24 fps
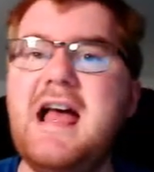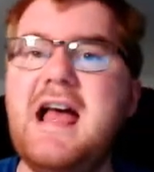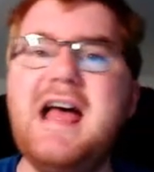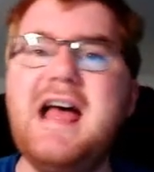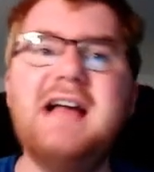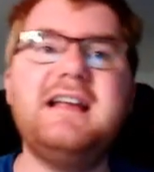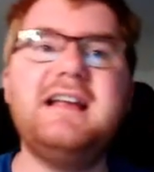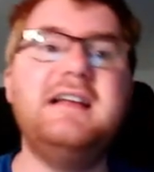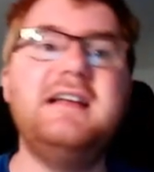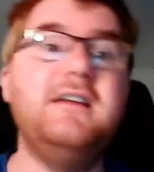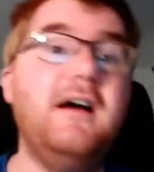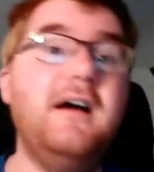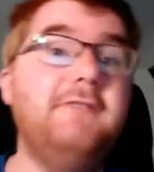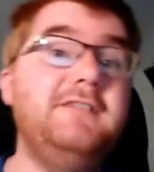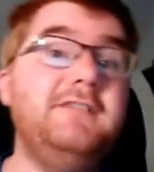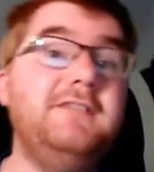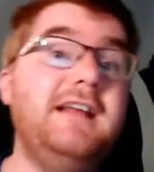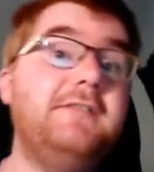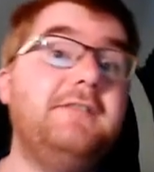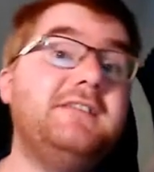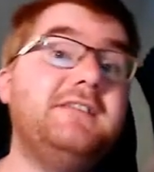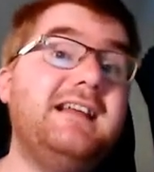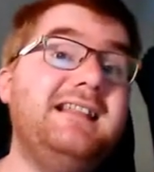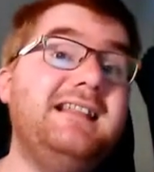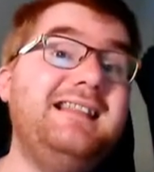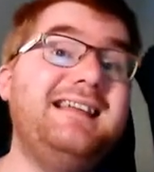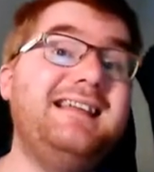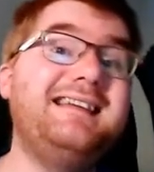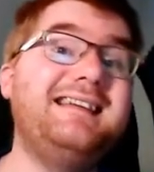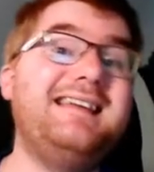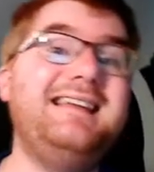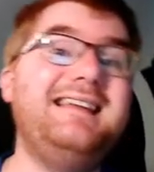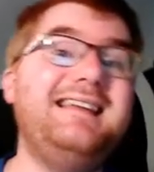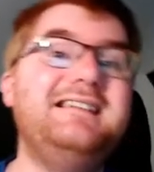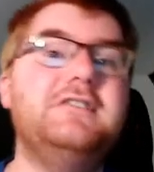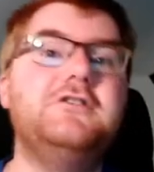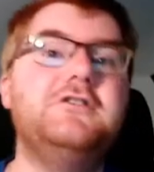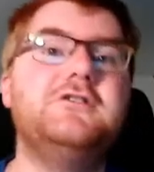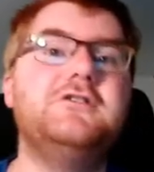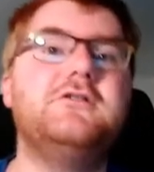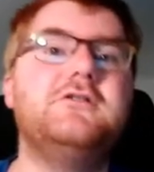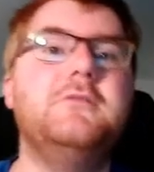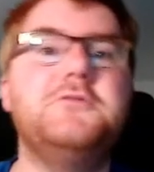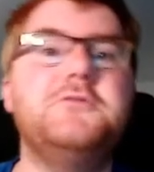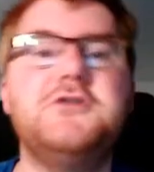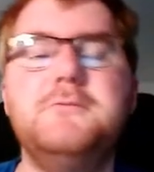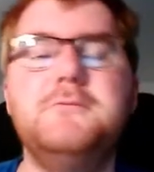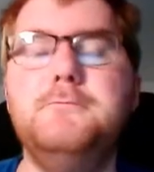Again, I've left a link in the
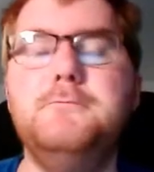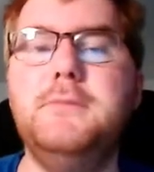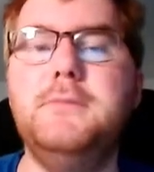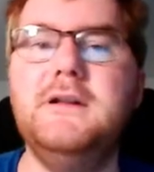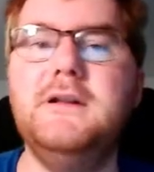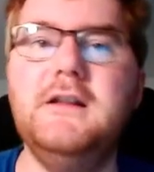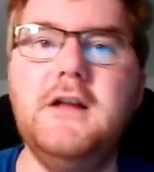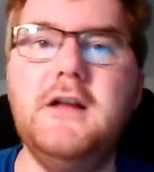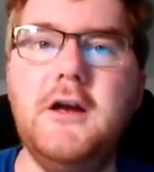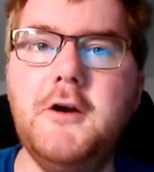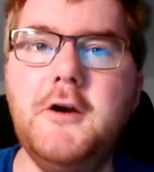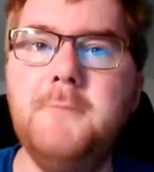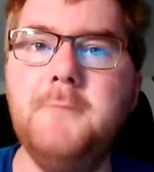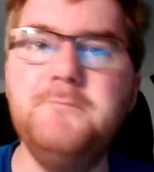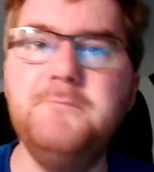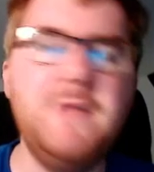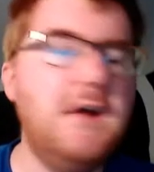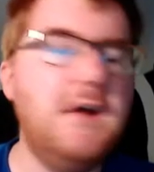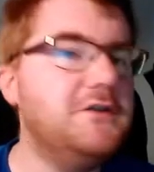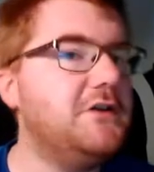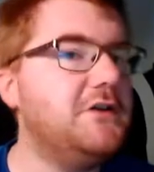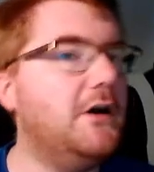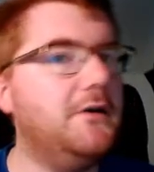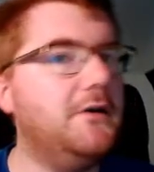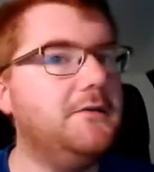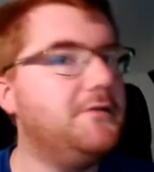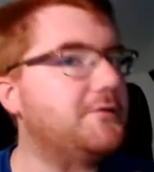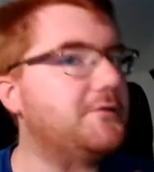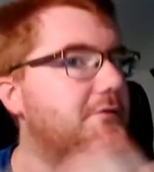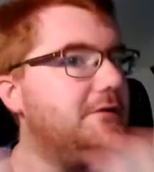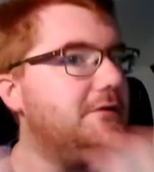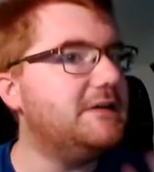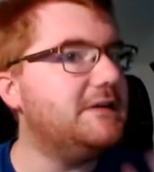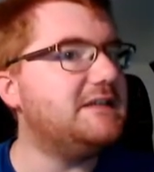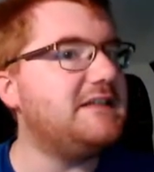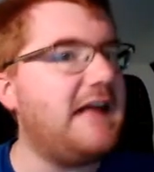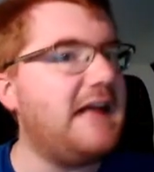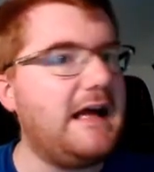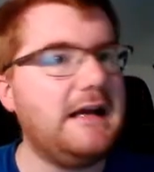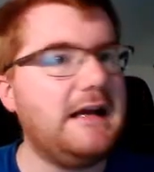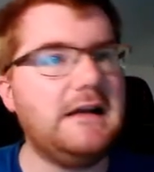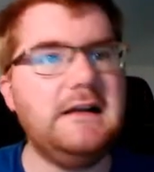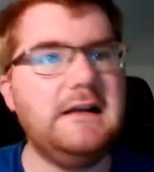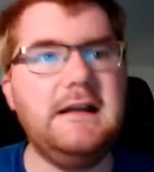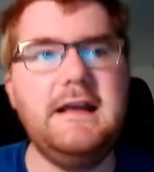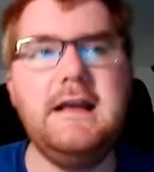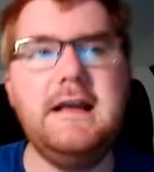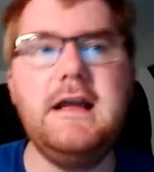description below going through
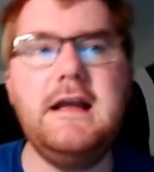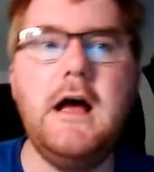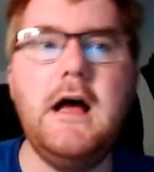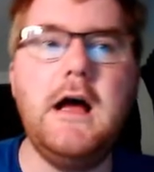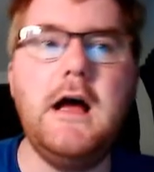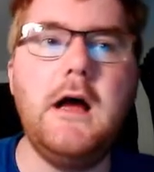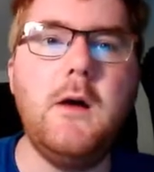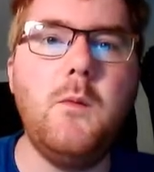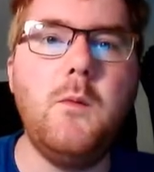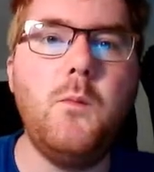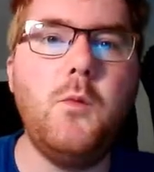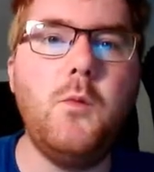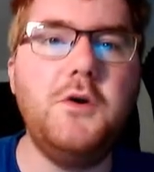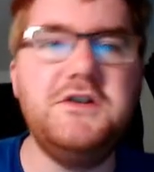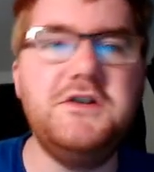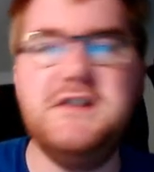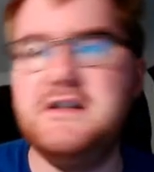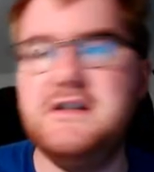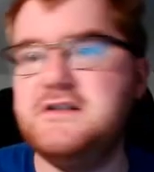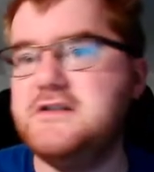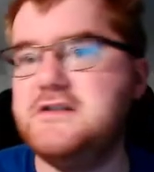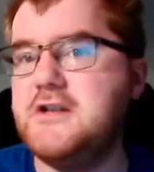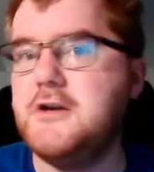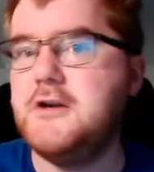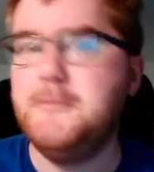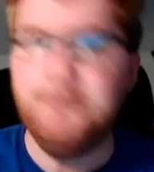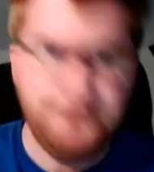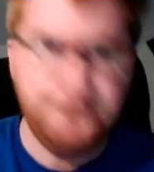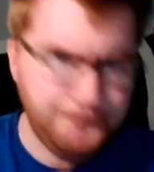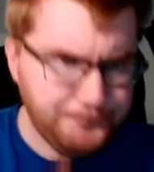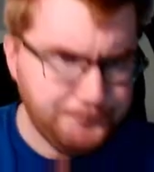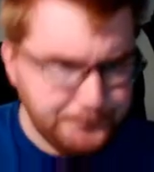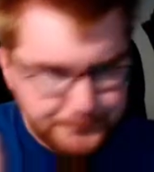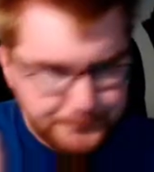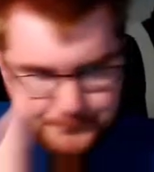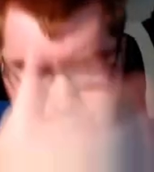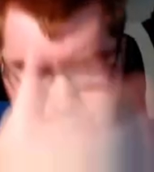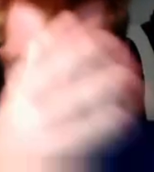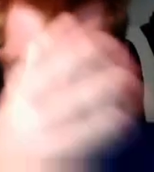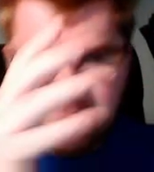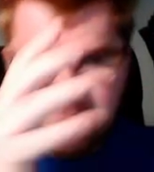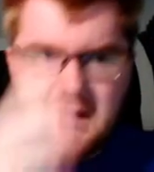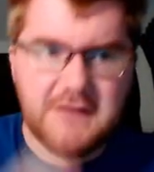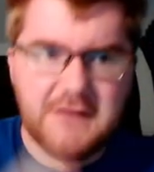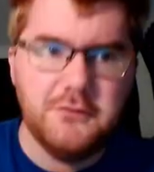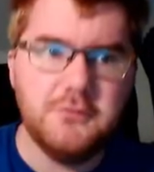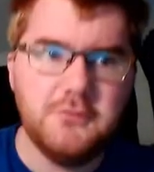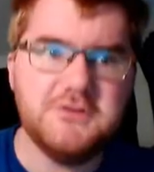exactly what you need to do
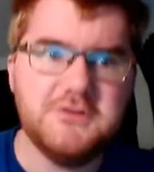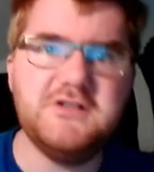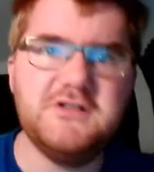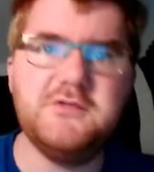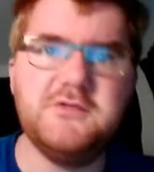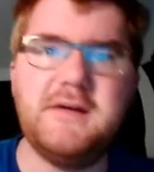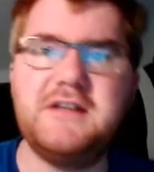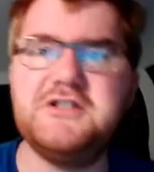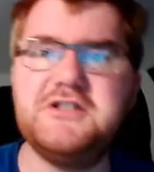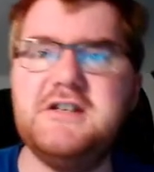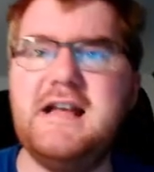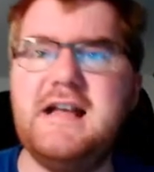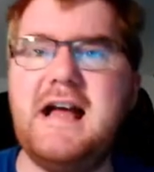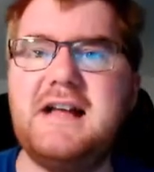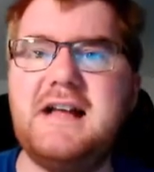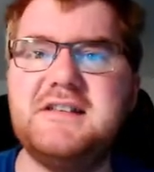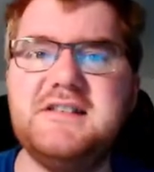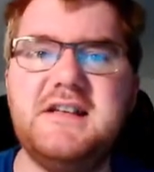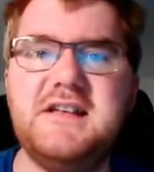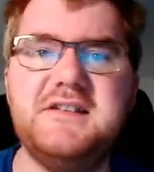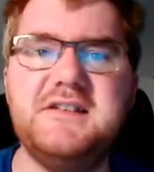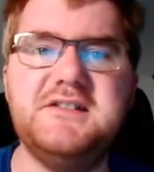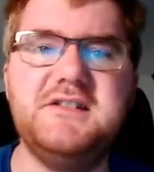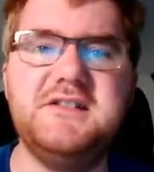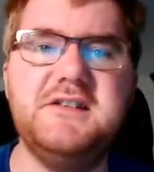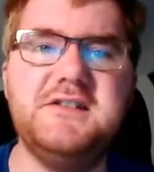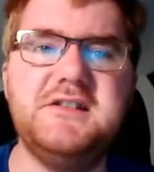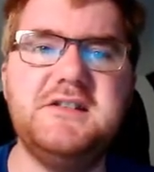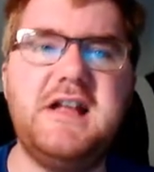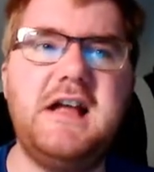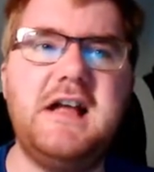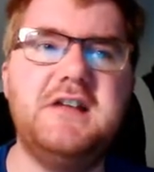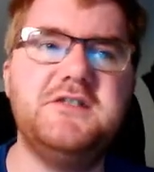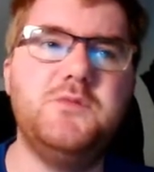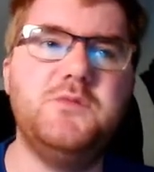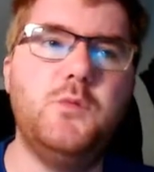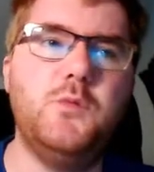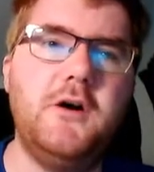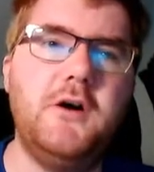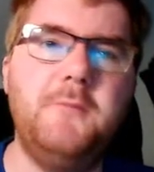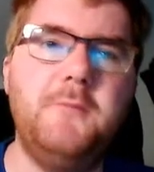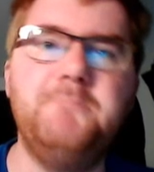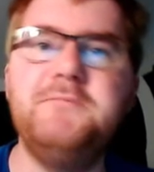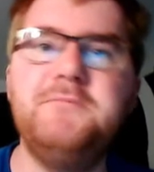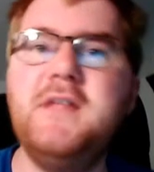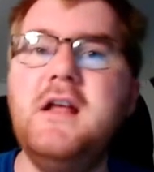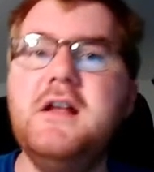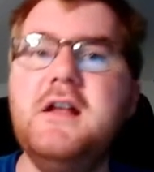in order to actually access this as
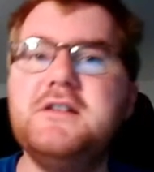well.